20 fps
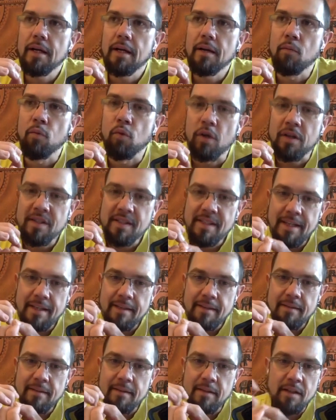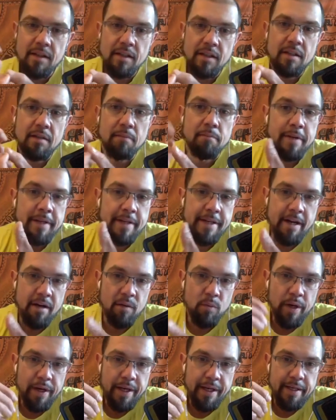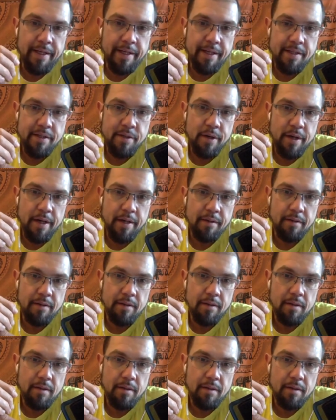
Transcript: was that the the mini awakenings you had?